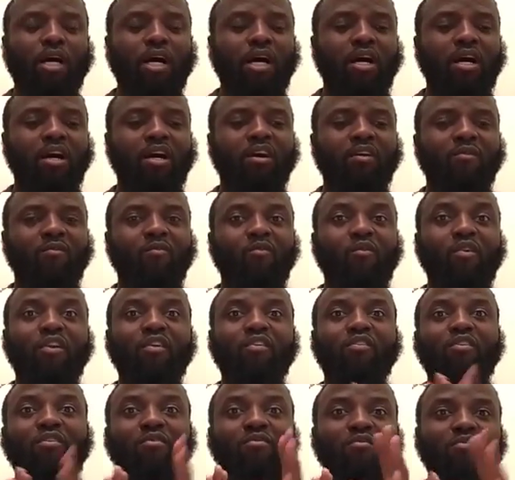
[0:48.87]

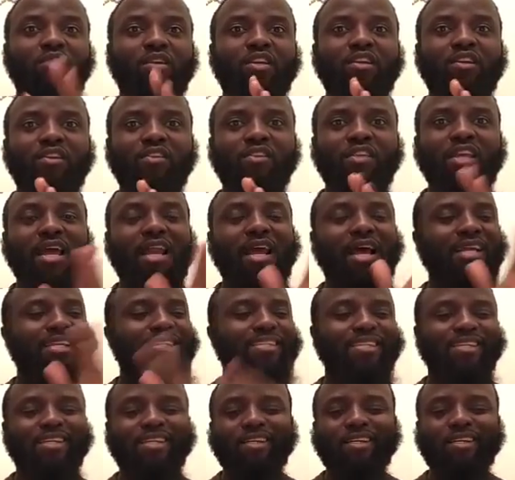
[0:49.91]
of the video that I
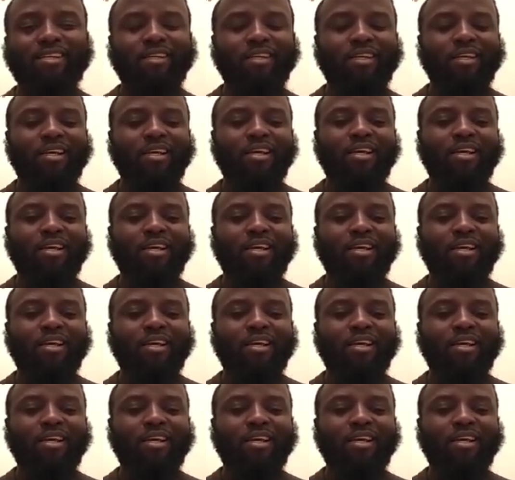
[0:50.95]
did